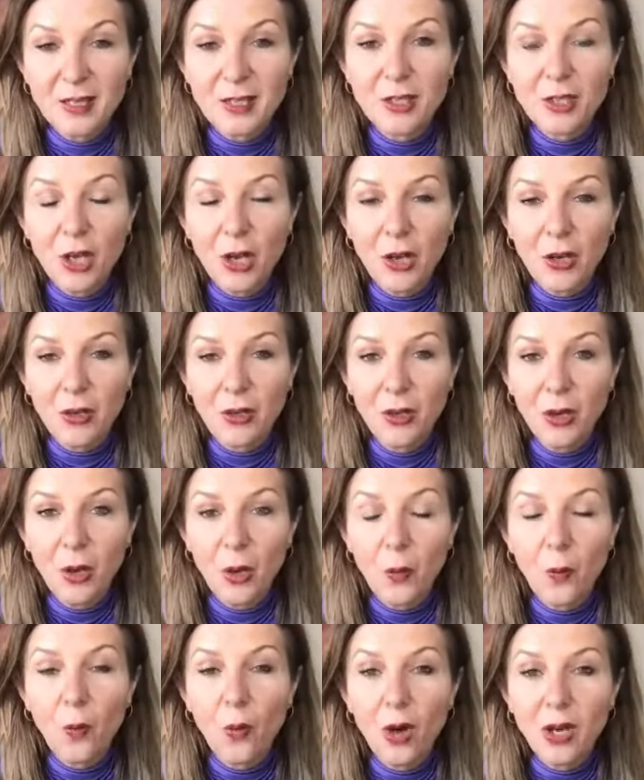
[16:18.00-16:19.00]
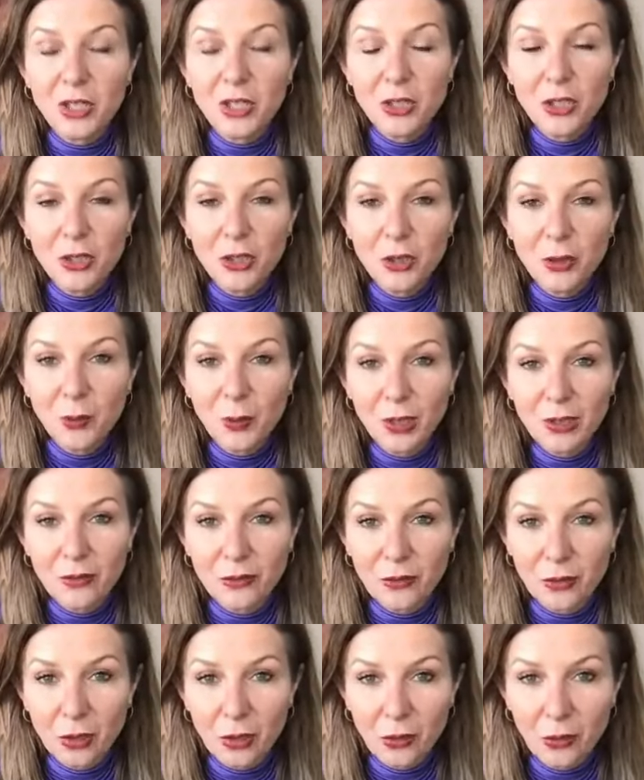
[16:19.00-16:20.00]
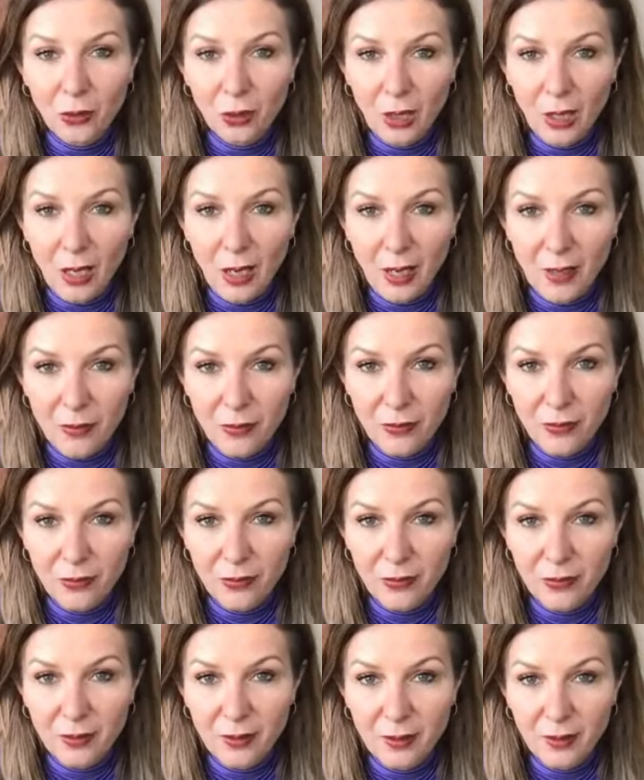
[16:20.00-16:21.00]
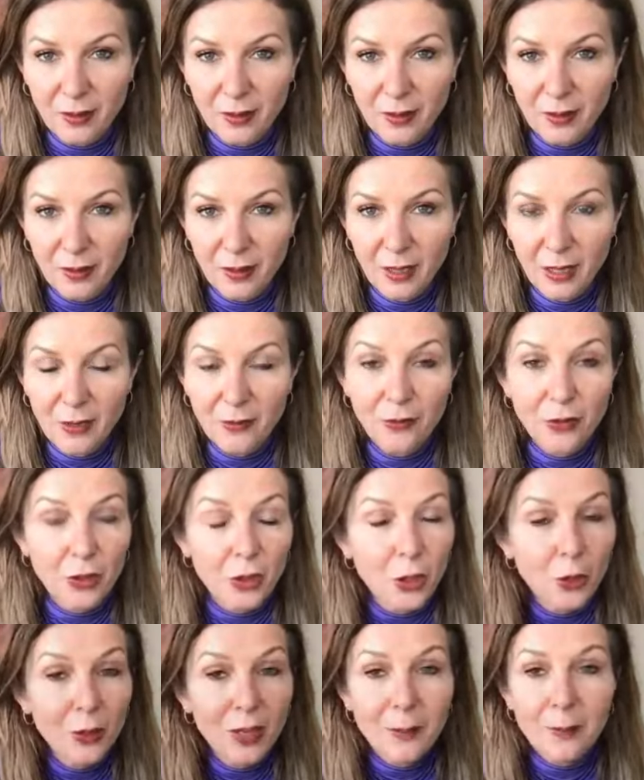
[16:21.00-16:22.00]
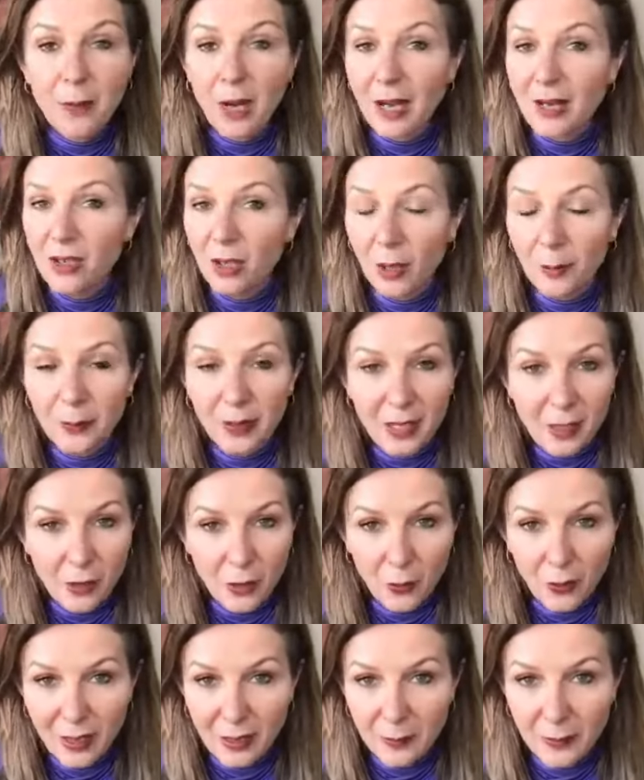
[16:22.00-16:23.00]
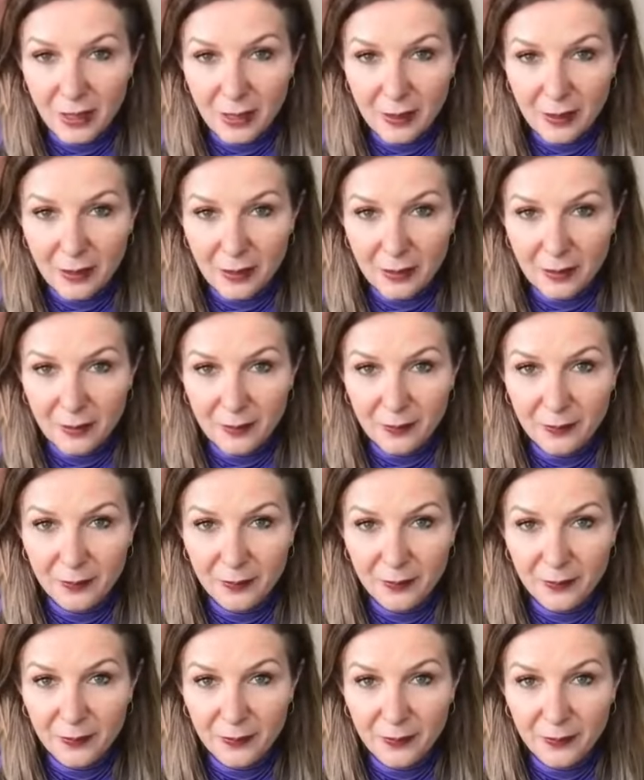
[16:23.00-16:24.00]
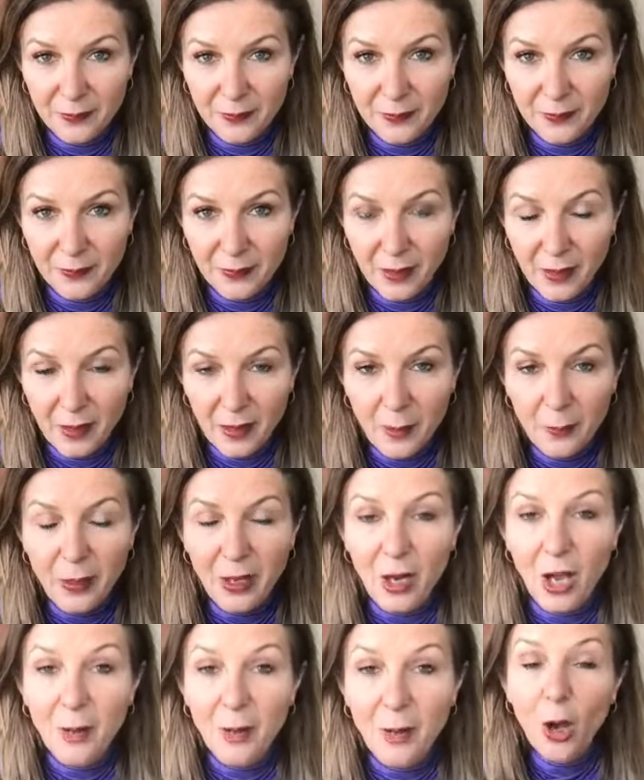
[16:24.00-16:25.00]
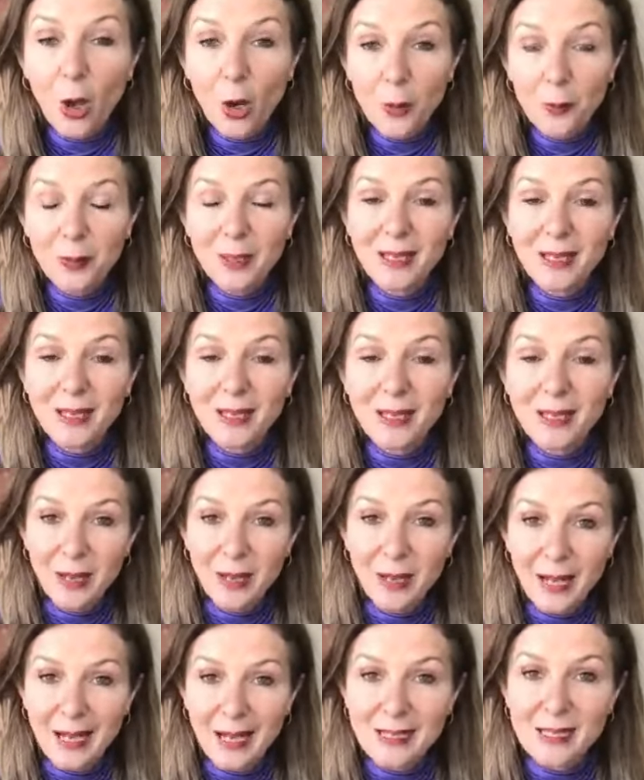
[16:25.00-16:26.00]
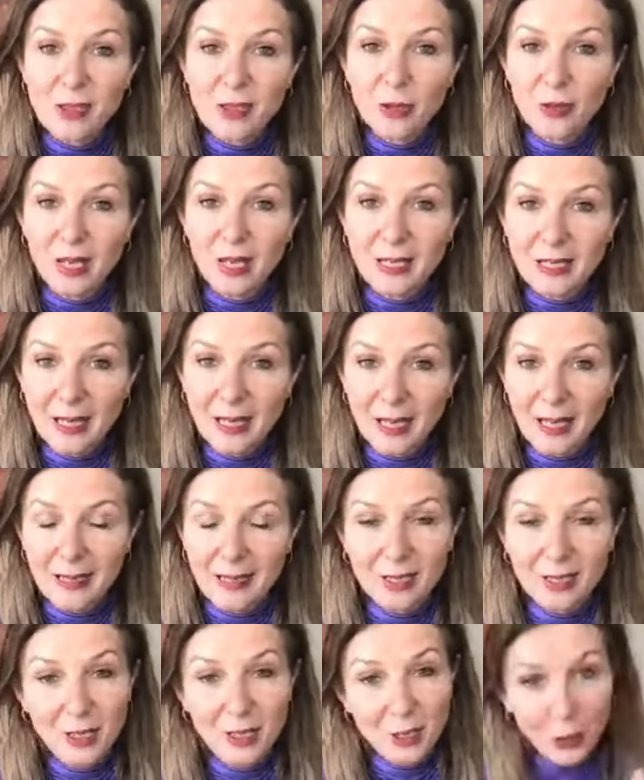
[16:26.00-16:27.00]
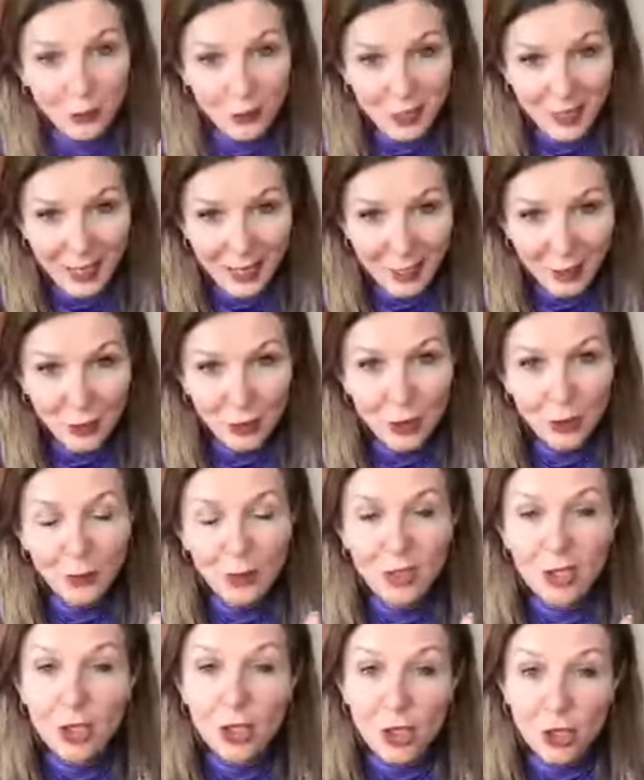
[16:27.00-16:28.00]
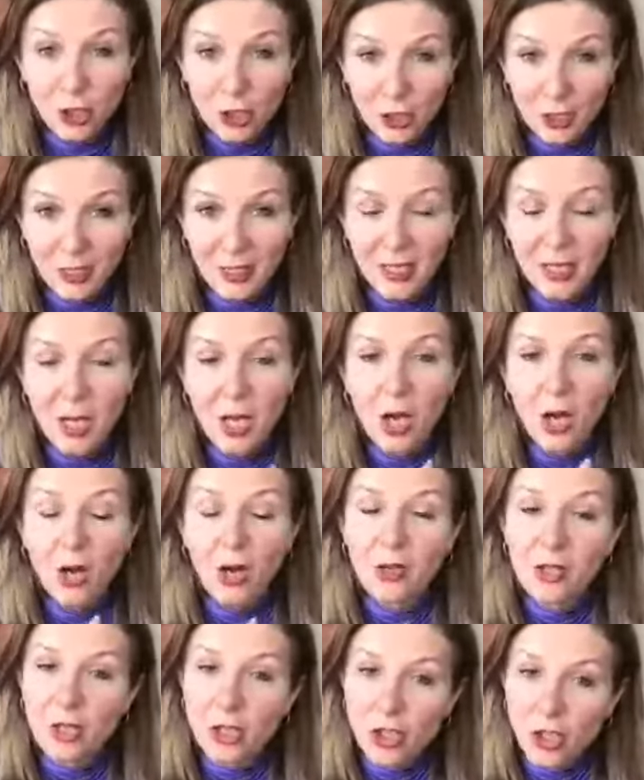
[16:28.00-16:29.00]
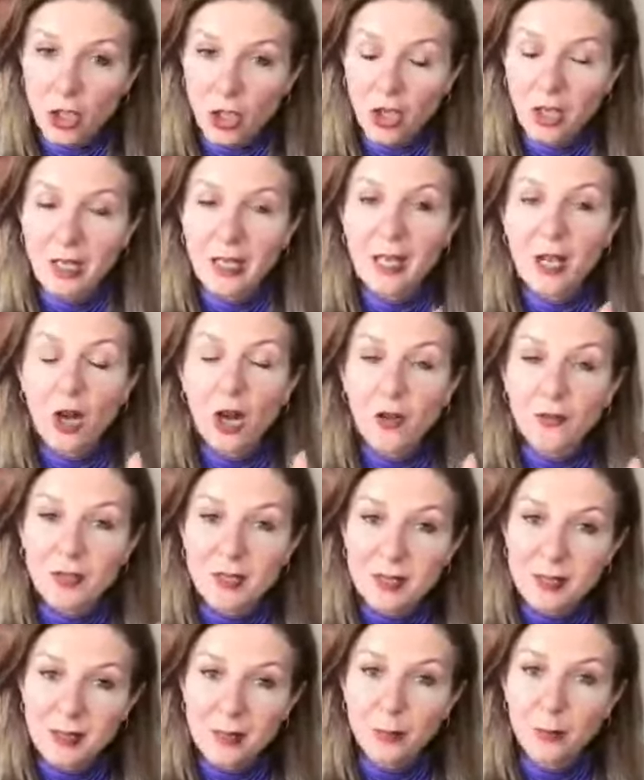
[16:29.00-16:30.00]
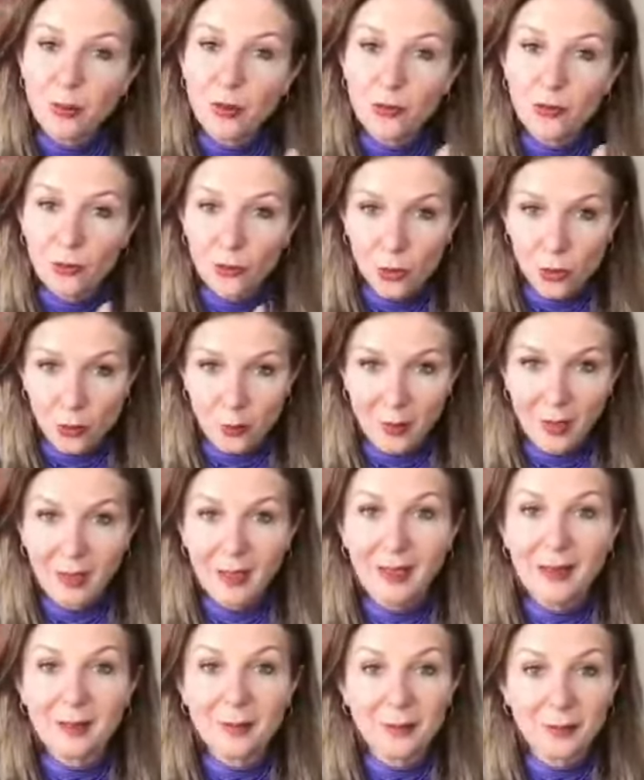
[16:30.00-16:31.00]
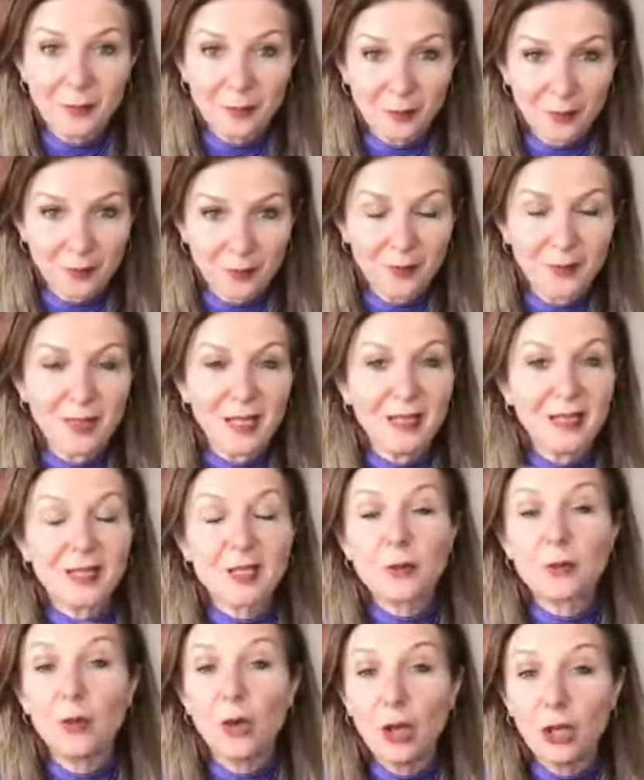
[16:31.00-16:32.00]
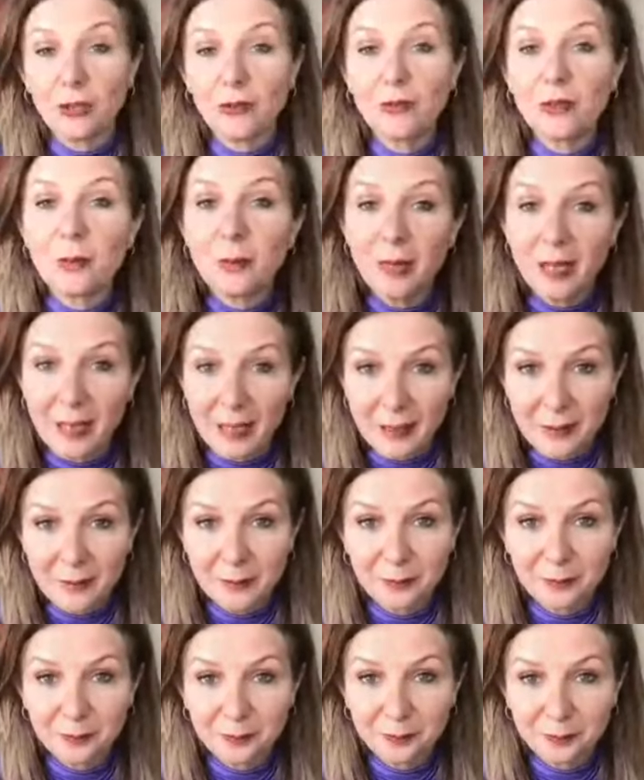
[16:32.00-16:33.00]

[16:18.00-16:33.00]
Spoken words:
So what do you want for your life? For you, it might not be the 1 million. But I'm hoping the past 3 days, because I've taken you on a journey of a simple formula that has worked for me.